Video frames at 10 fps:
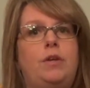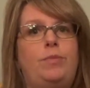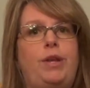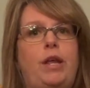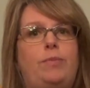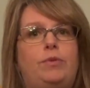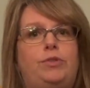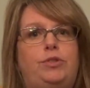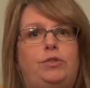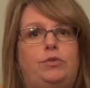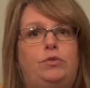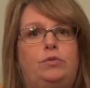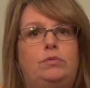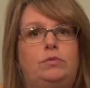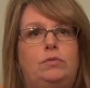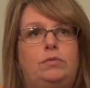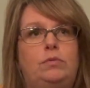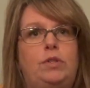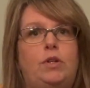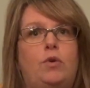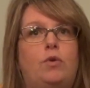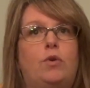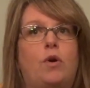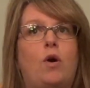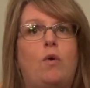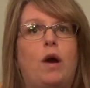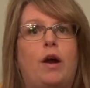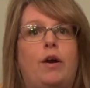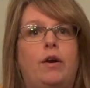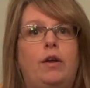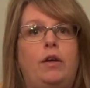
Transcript: Been able to, grow our